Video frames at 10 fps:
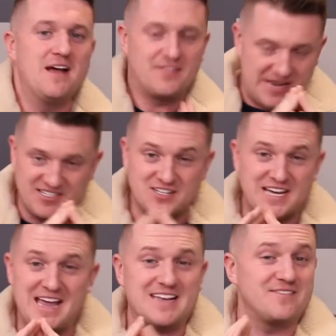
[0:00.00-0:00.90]
These are
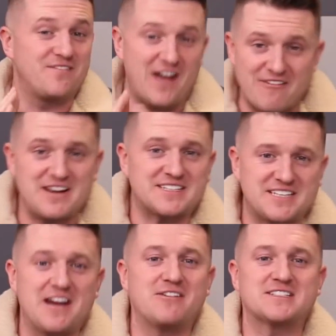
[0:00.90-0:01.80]
taken very
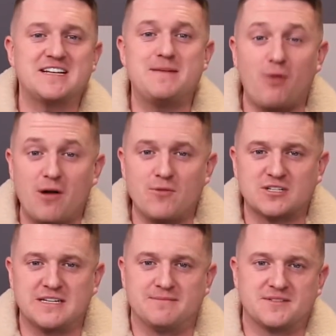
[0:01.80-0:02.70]
seriously by
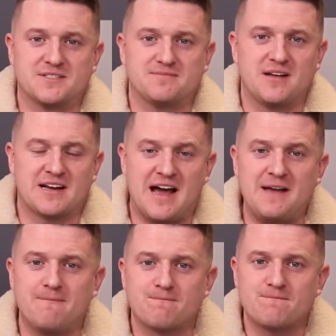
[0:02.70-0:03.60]
Muslims, okay?